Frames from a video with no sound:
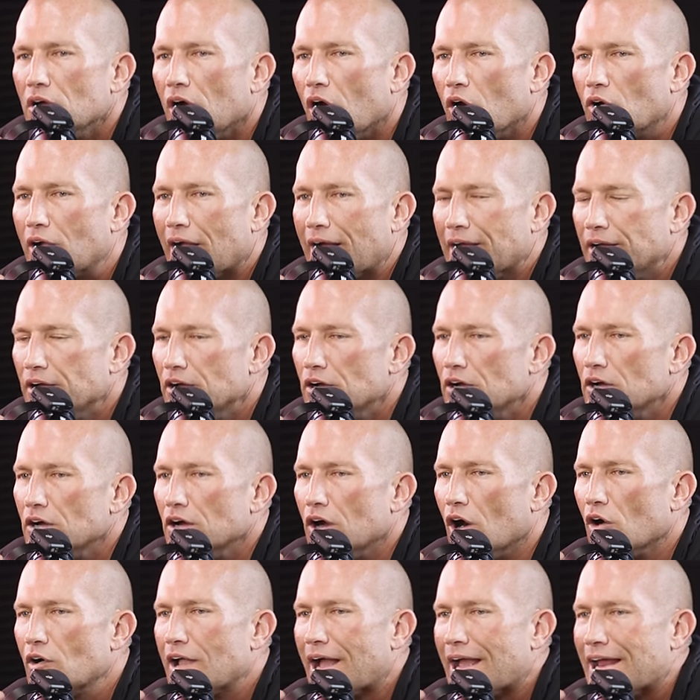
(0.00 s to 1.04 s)
Okay,
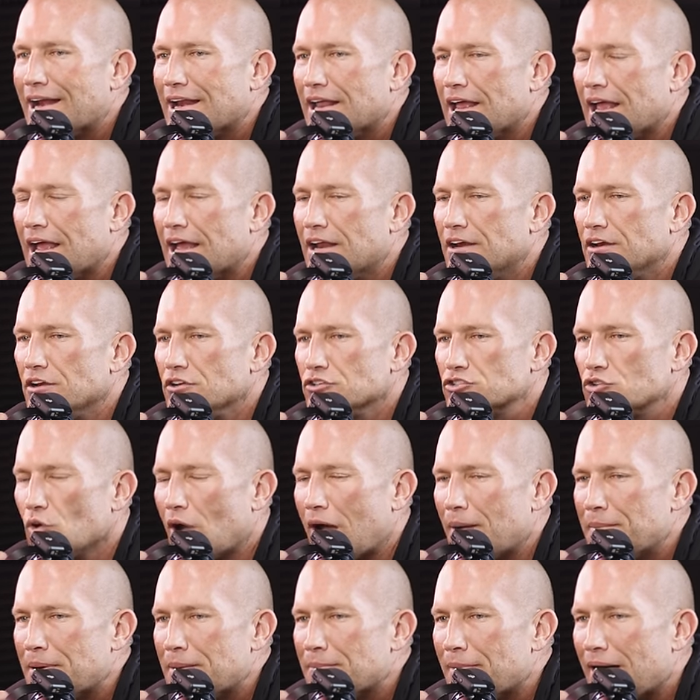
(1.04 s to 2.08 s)
okay, and and so
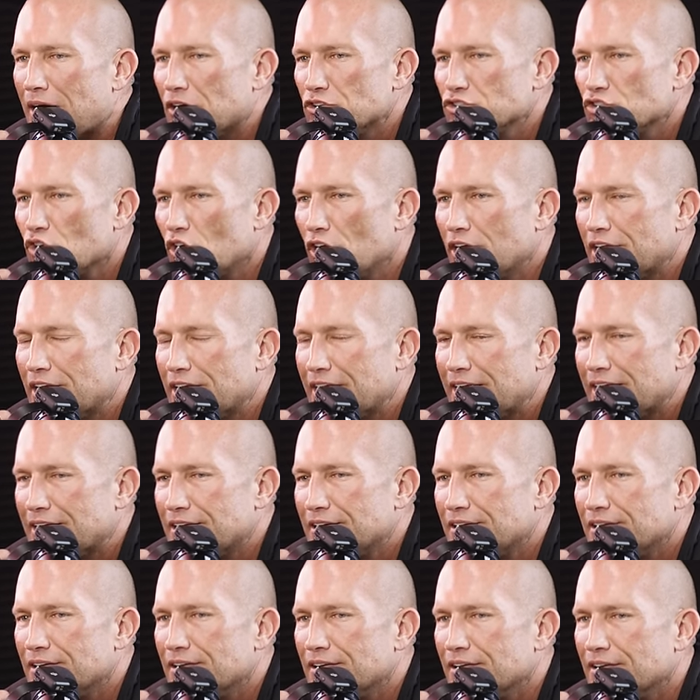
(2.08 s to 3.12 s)
how many miles are on it again?